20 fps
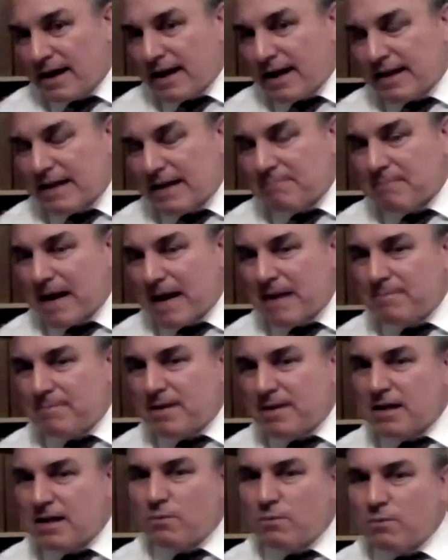And then
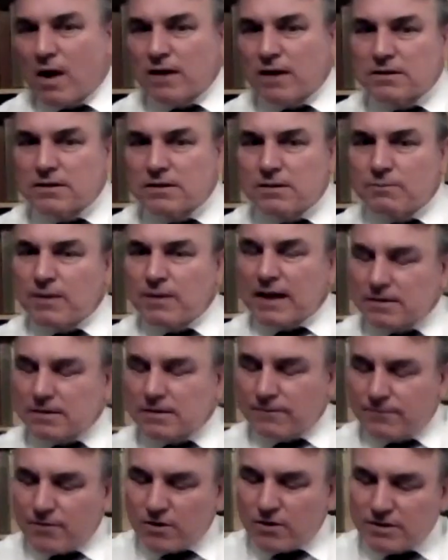maybe the ones that's
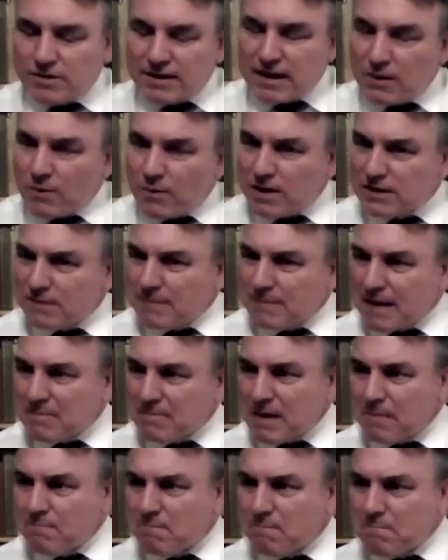the first, and the ones that may
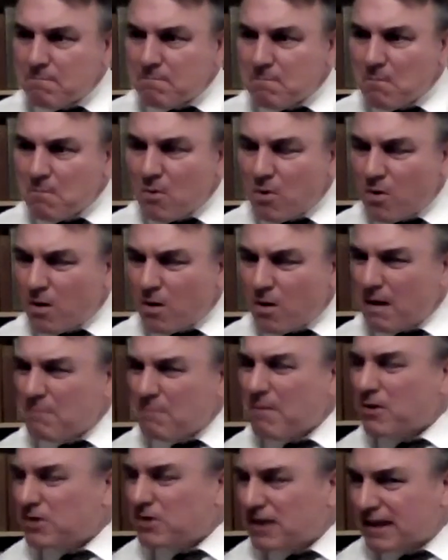be more
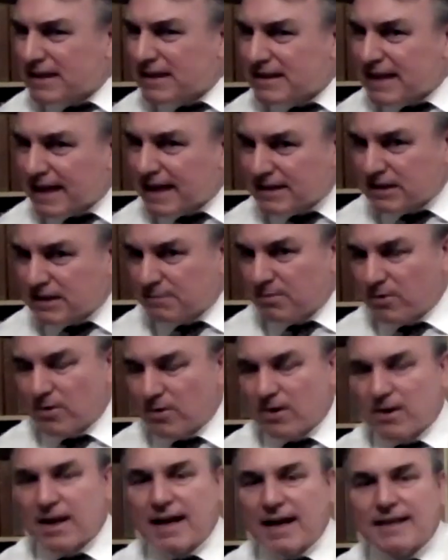most accessible.
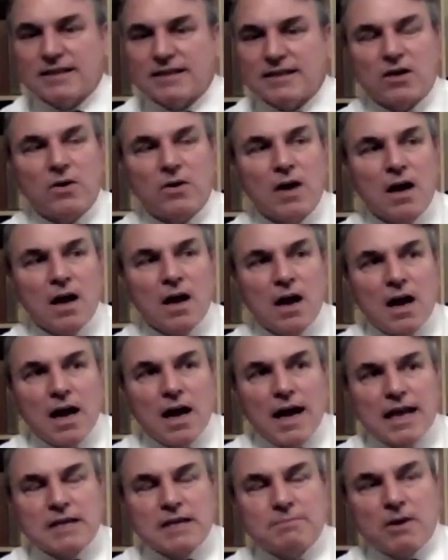Okay, so
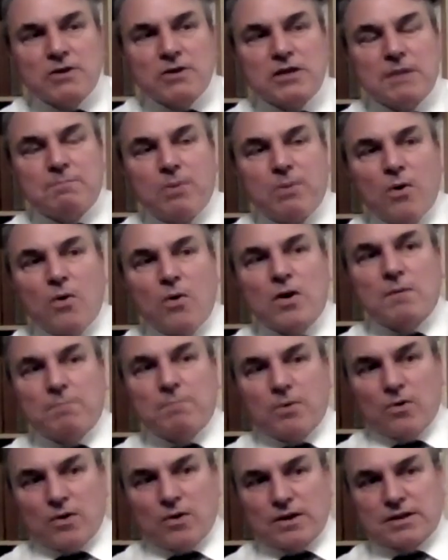his most important
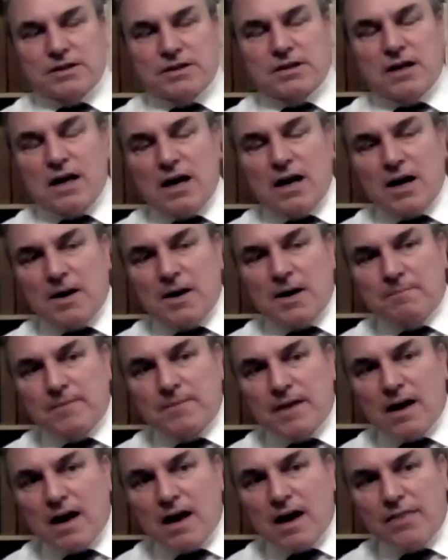books,
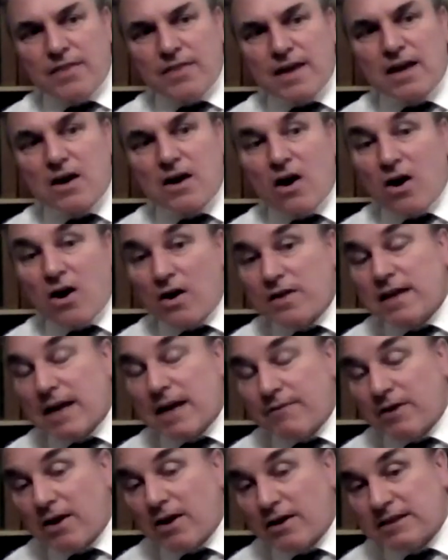um, I think, are The
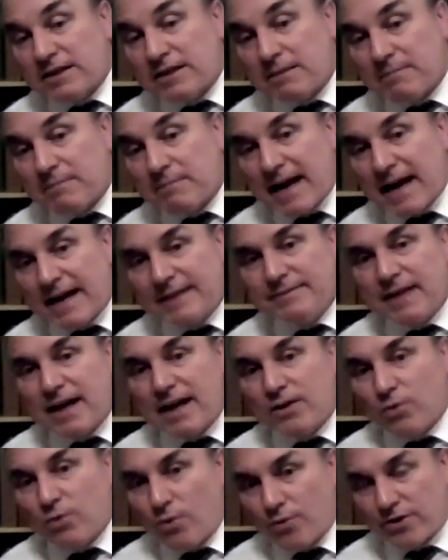Everlasting Man
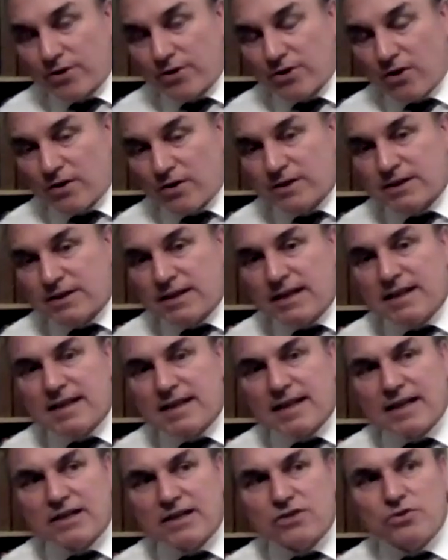and Orthodoxy.
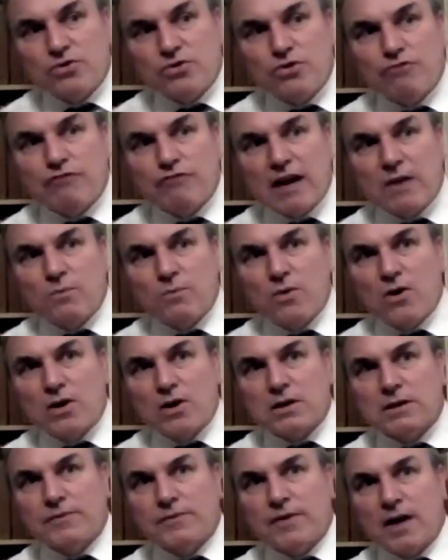They're his two great
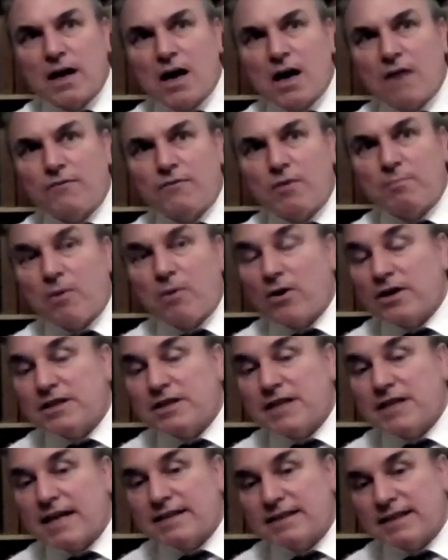works of, uh, of
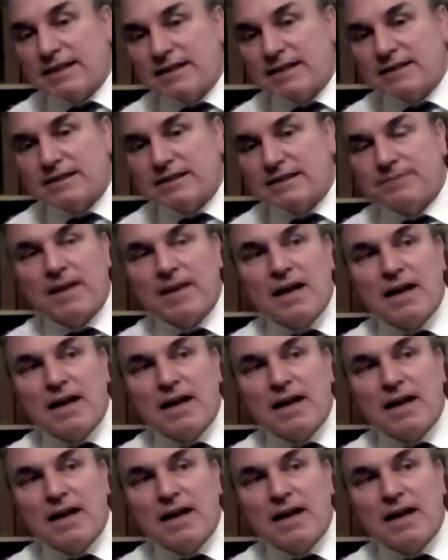apologetics.